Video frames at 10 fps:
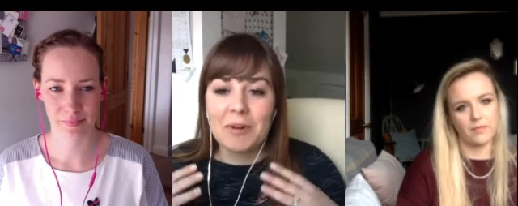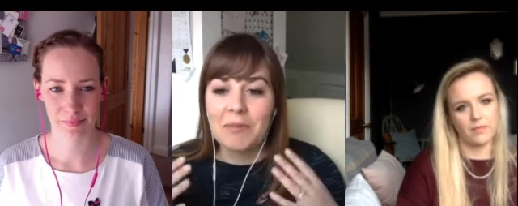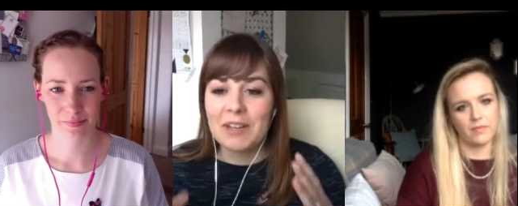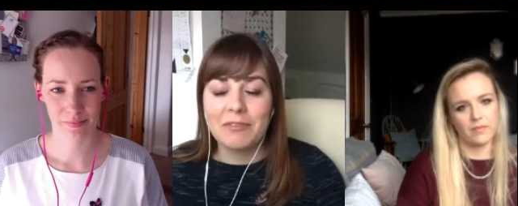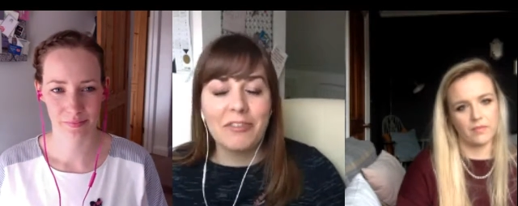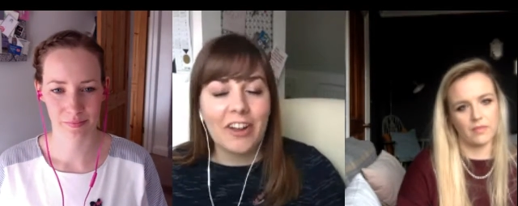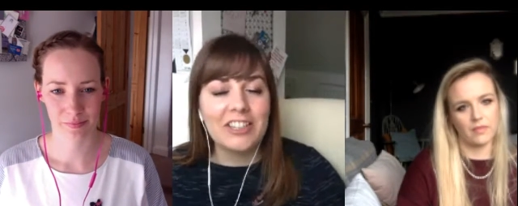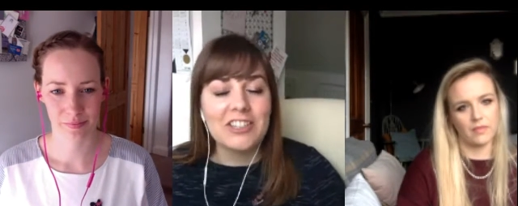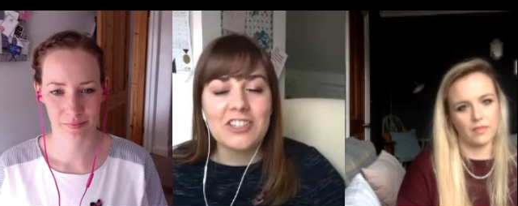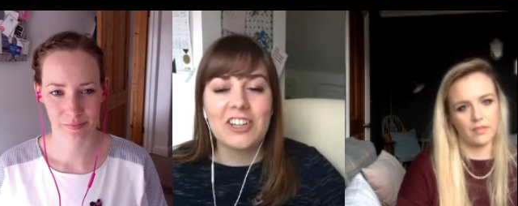Speaker 1: and where we can
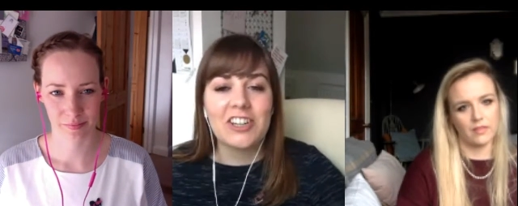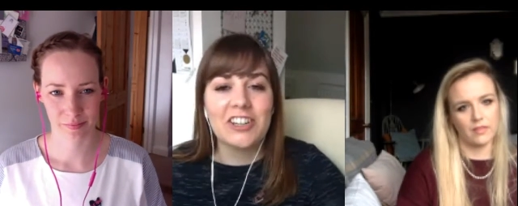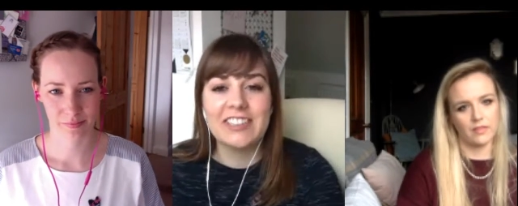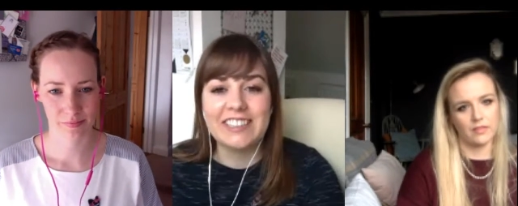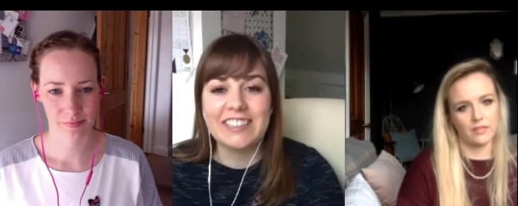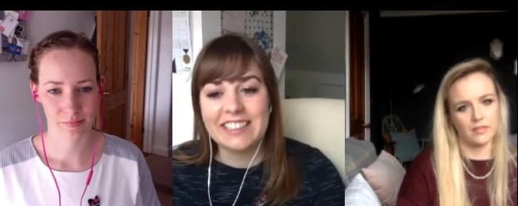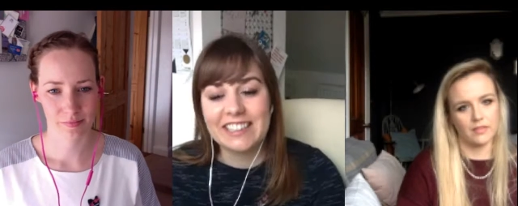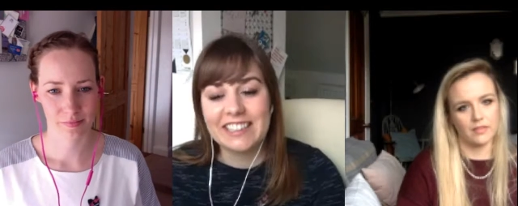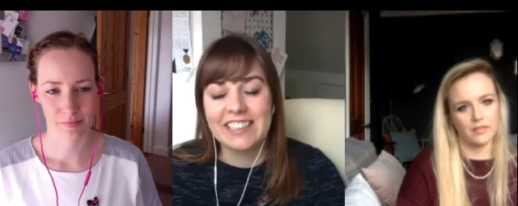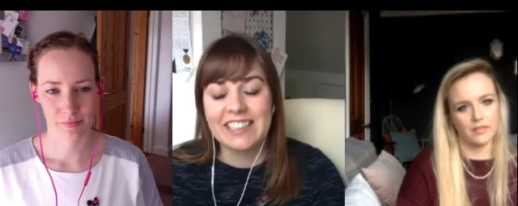find you?
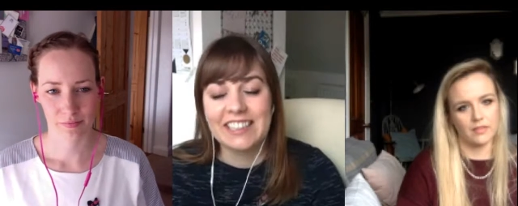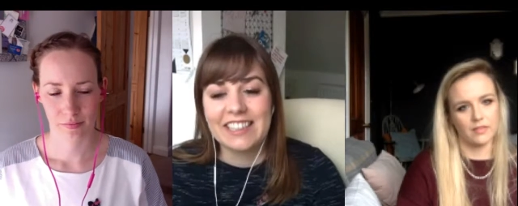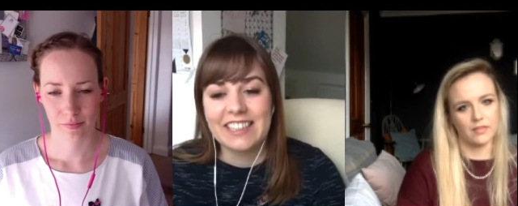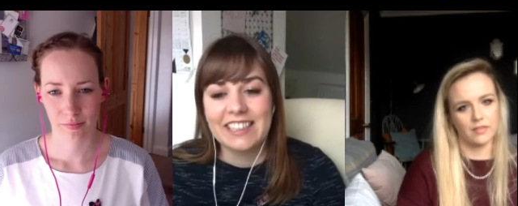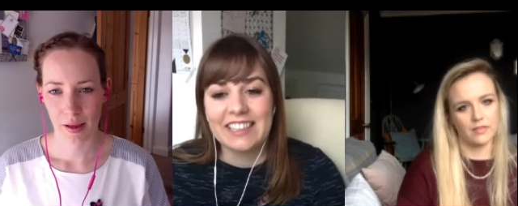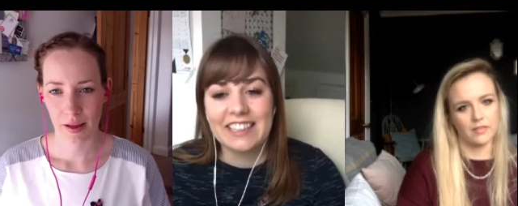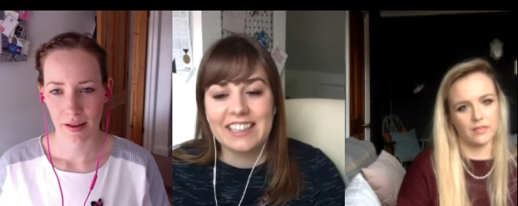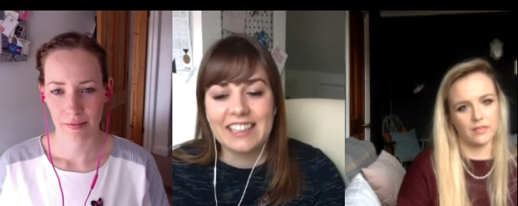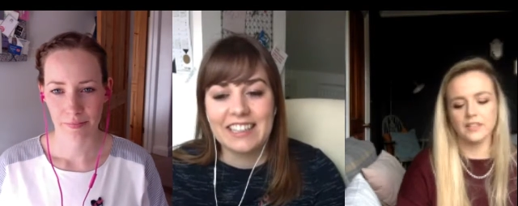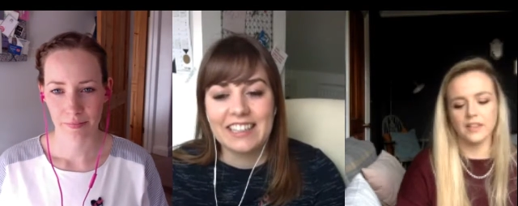And
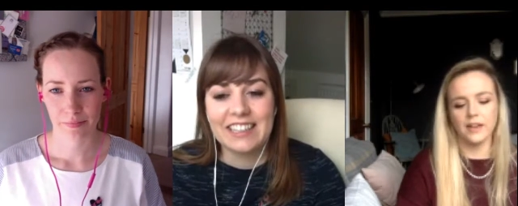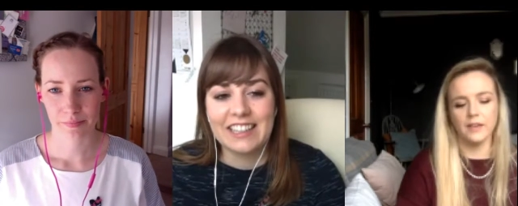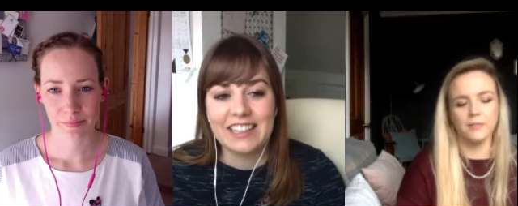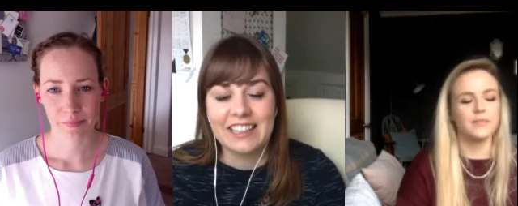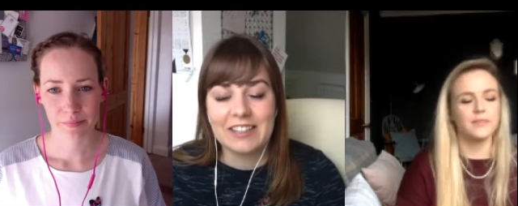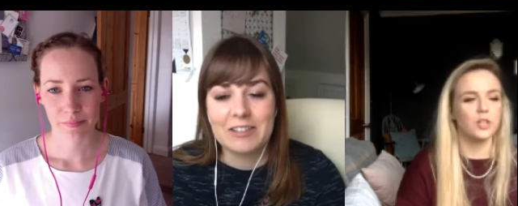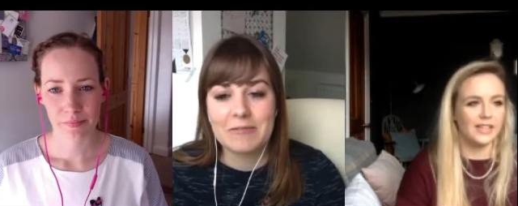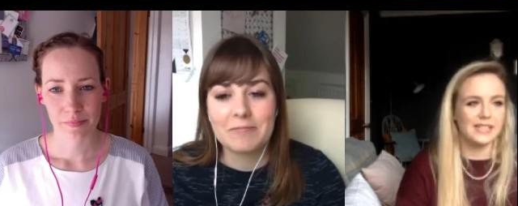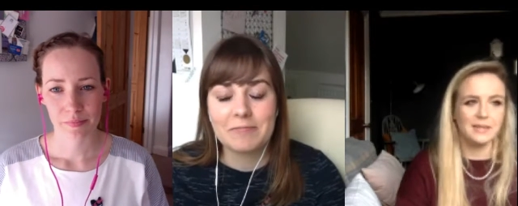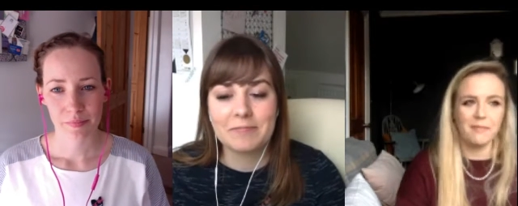
Speaker 2: so it's um,
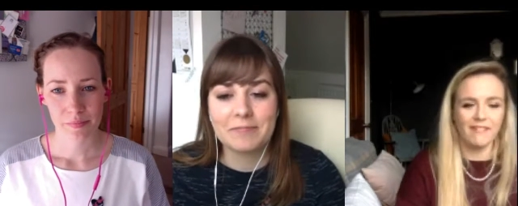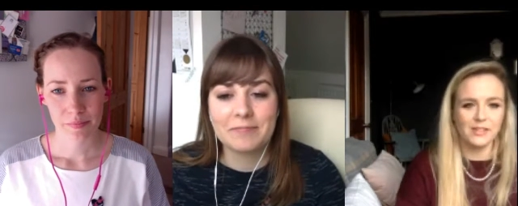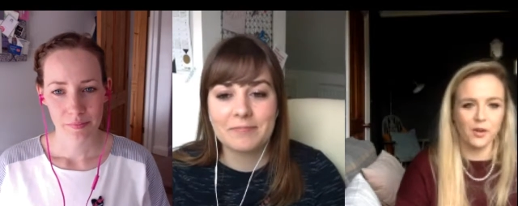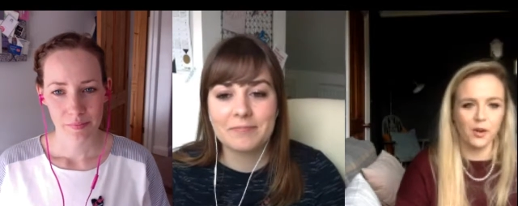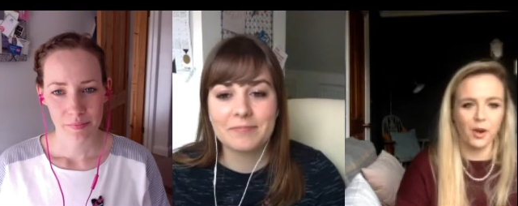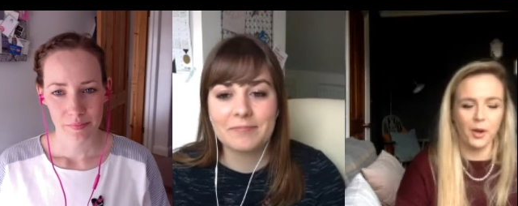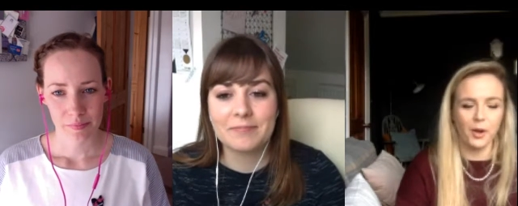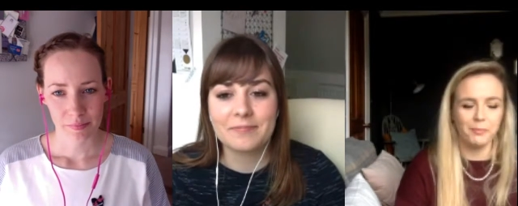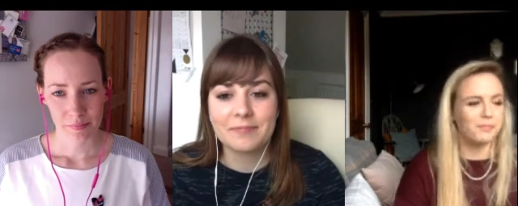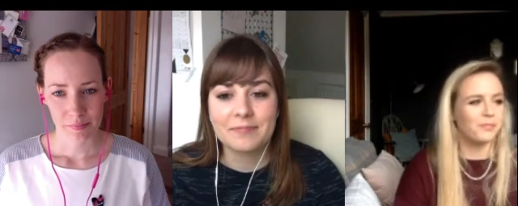
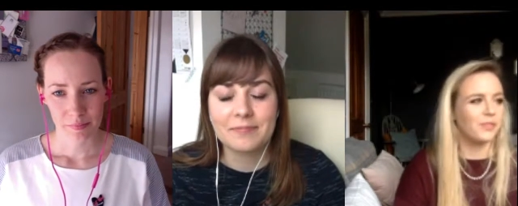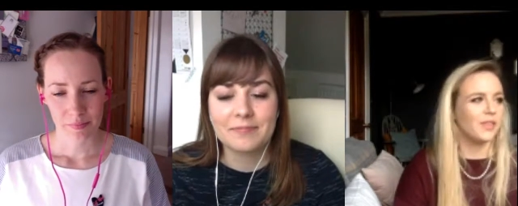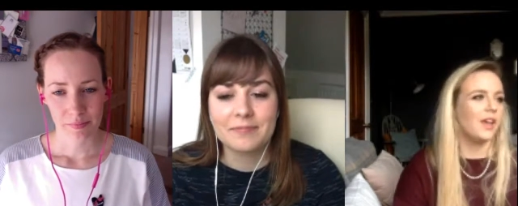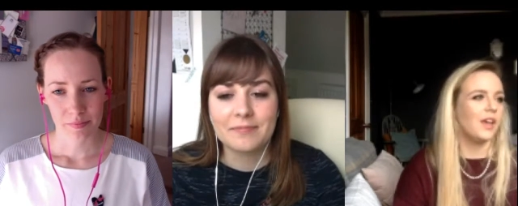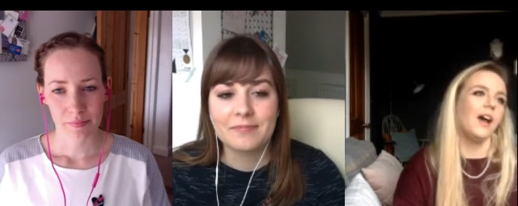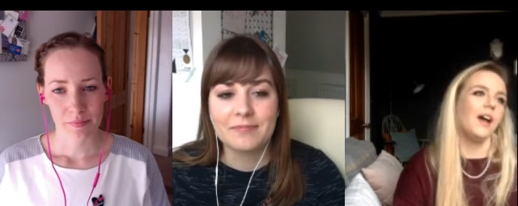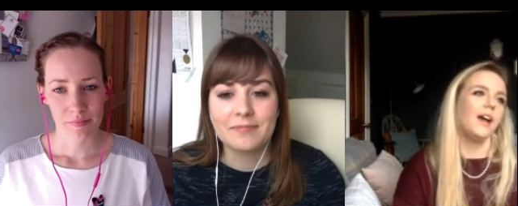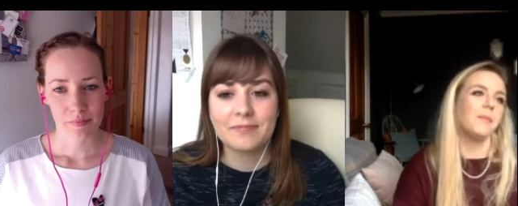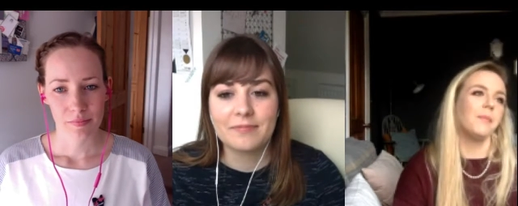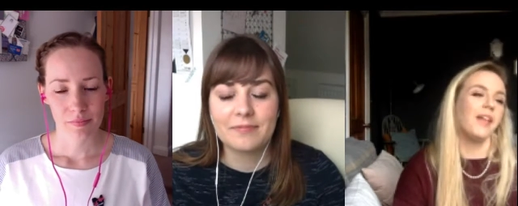sogettingmarried.com, um,
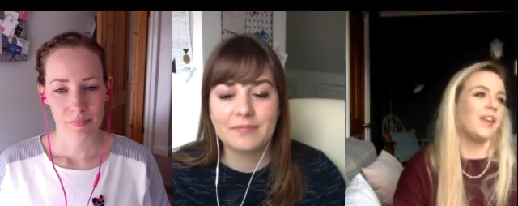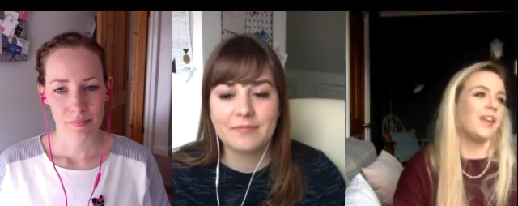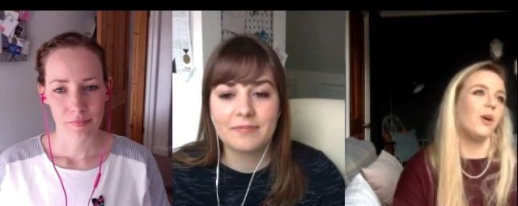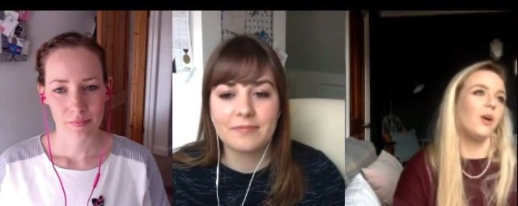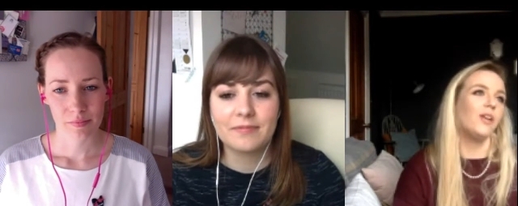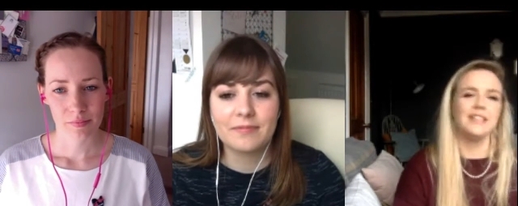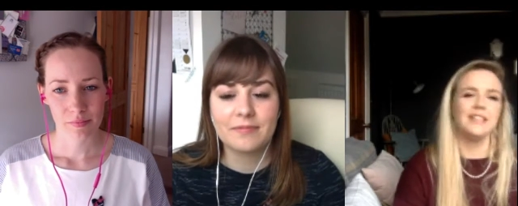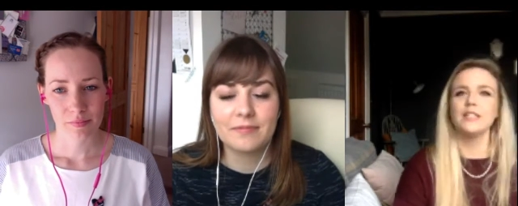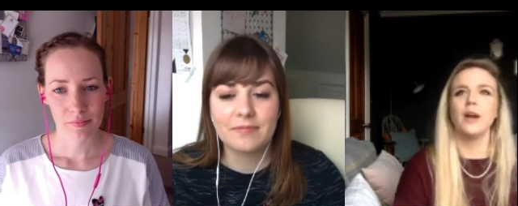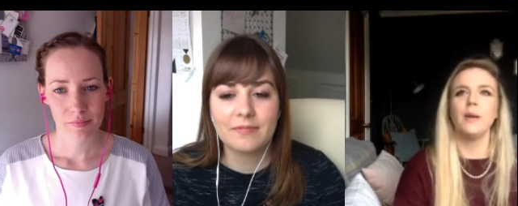and then I'm
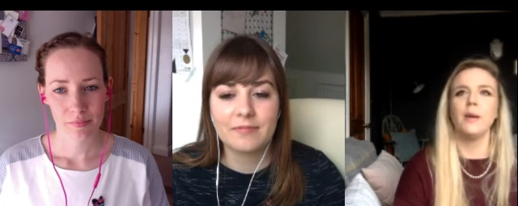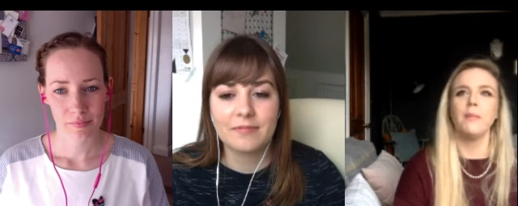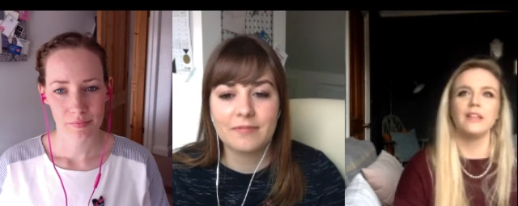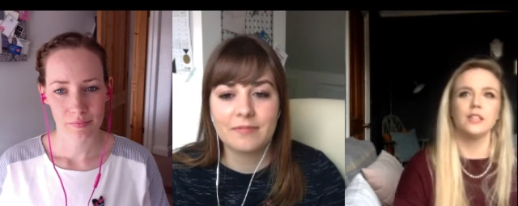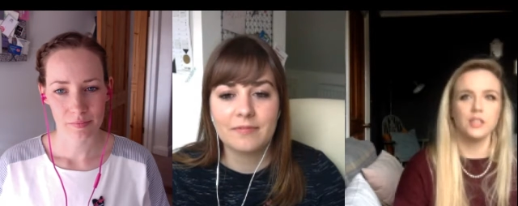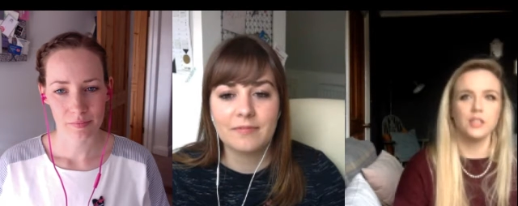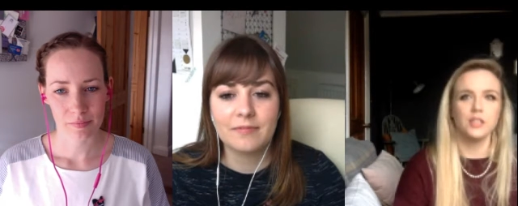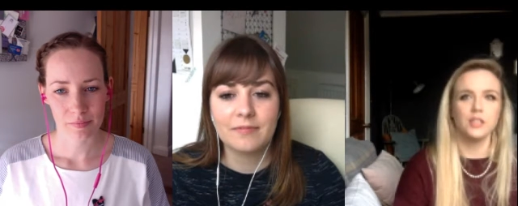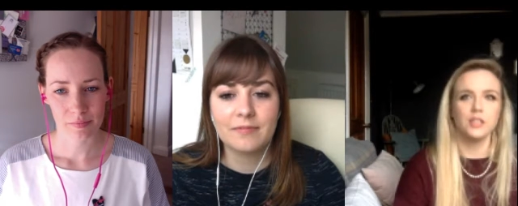on Instagram and